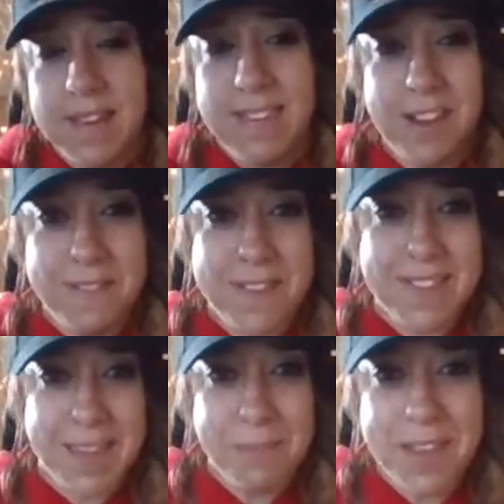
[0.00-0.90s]
So if it
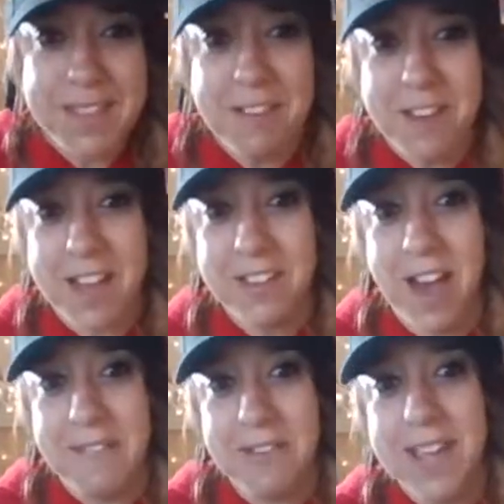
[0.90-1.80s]
seems like they're not
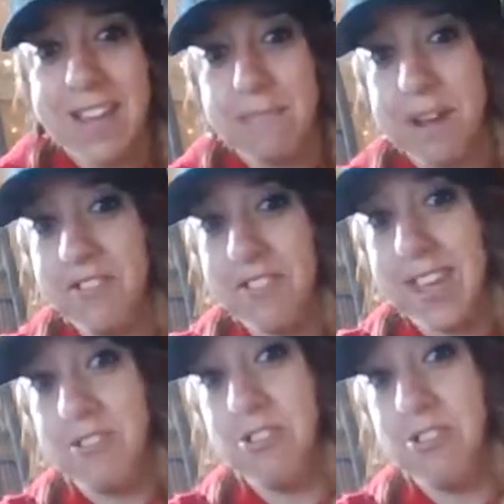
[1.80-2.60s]
covering as much as they